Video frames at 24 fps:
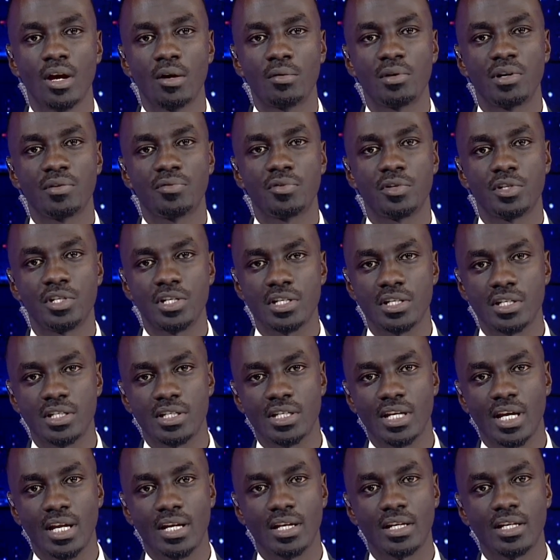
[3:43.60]

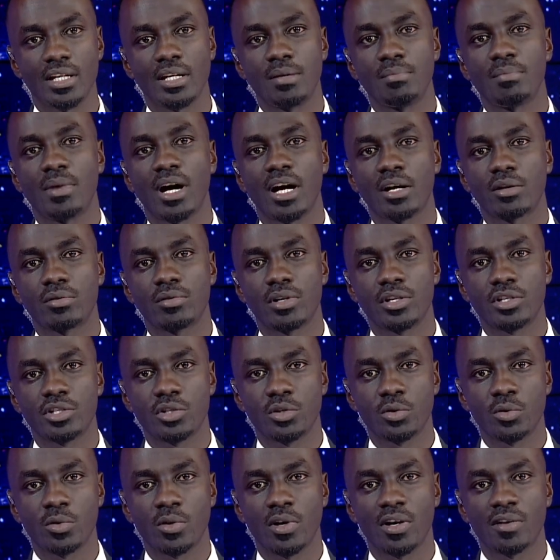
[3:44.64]
Refugees and immigrants
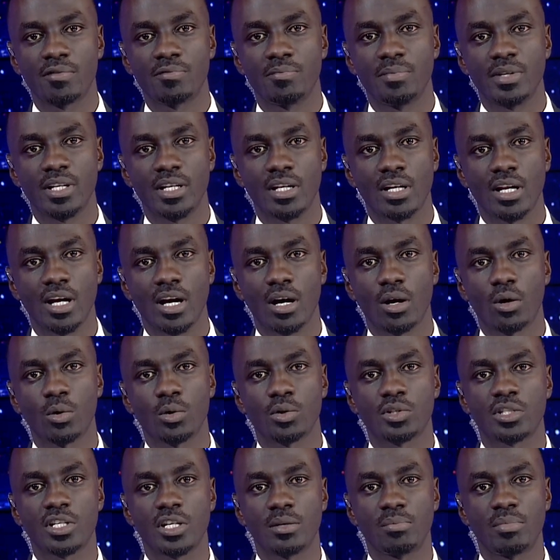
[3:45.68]
who have been
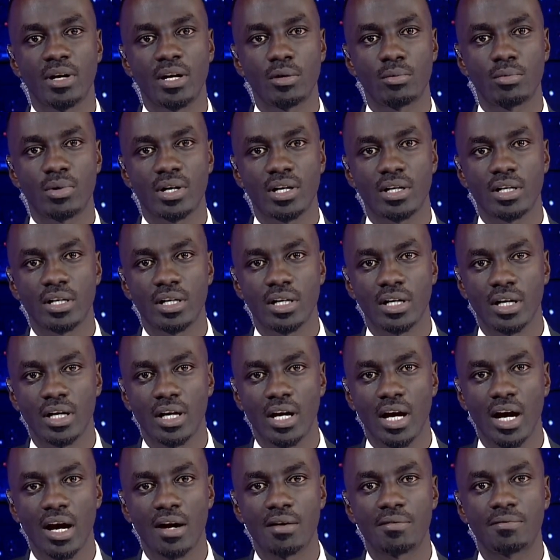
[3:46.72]
hosted by
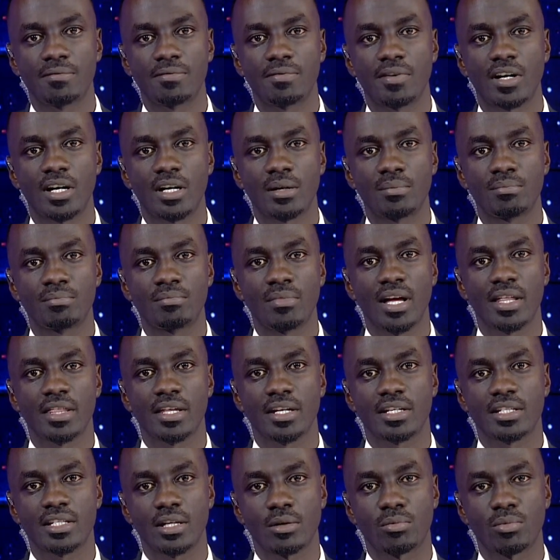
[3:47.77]
Rwanda affirm
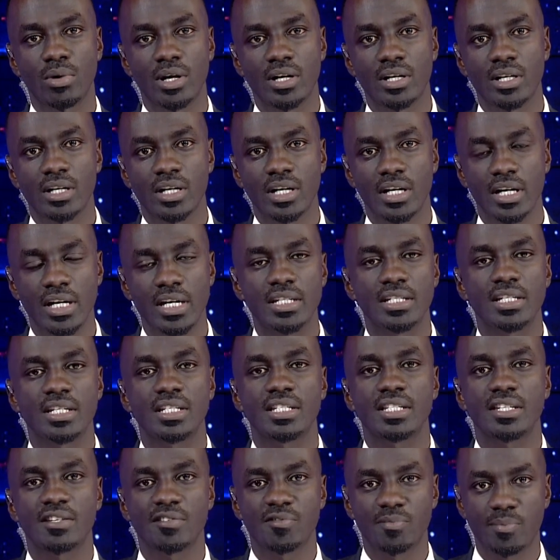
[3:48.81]
that Rwanda is a
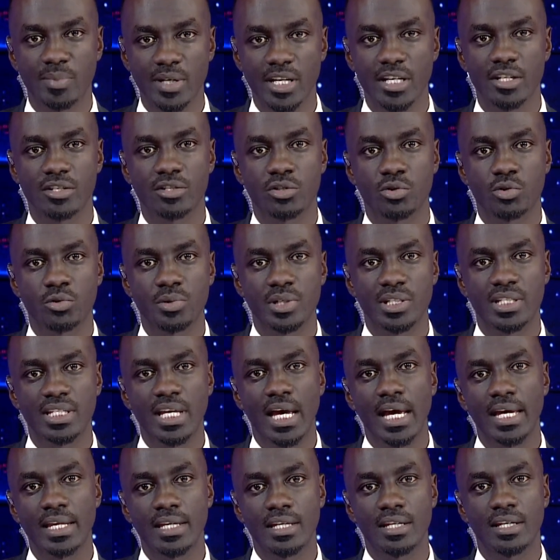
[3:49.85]
safe place to
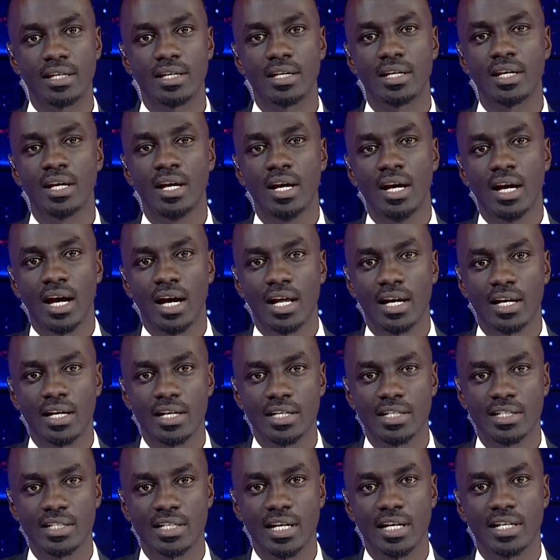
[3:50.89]
reside in and
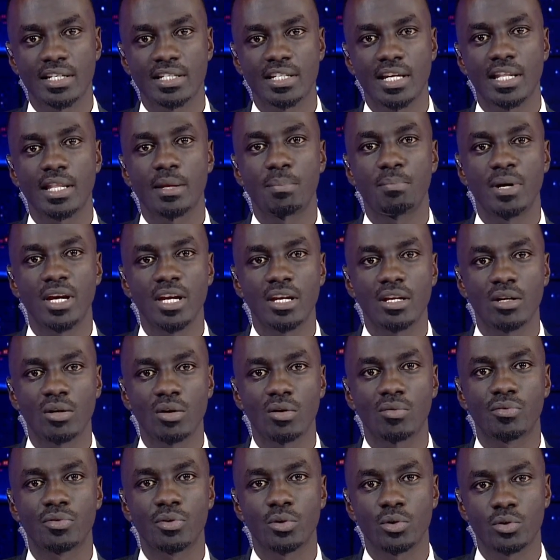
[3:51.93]
understands the pain
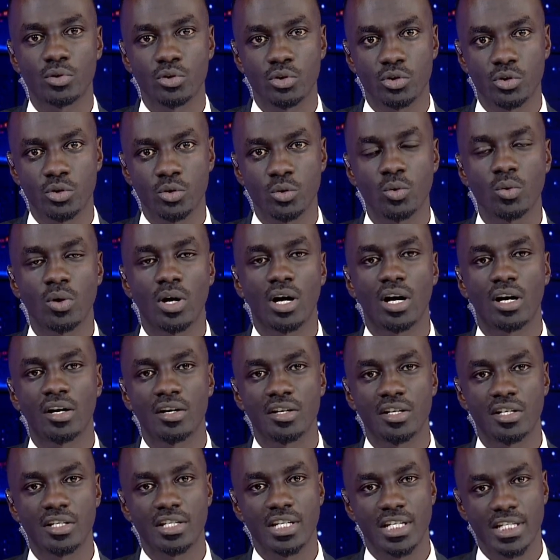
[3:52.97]
of those who are
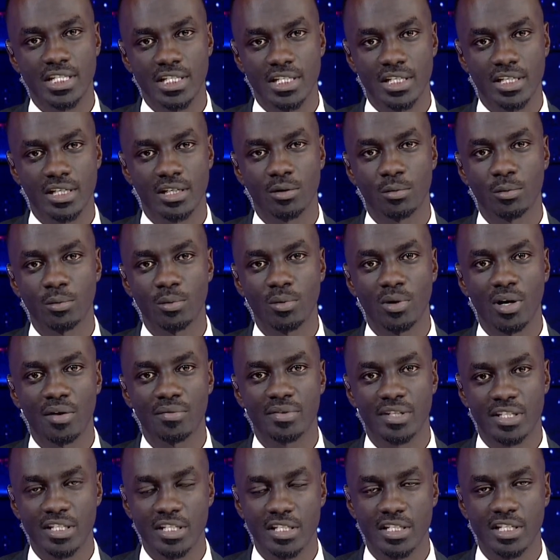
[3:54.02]
in danger. We do have
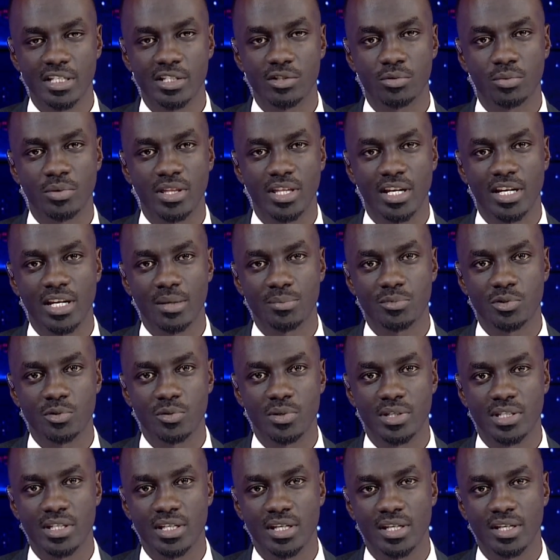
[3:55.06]
the details with Adam
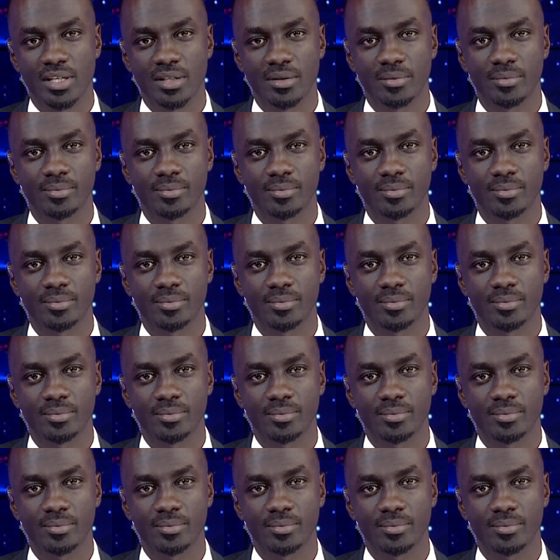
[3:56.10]
Squizera.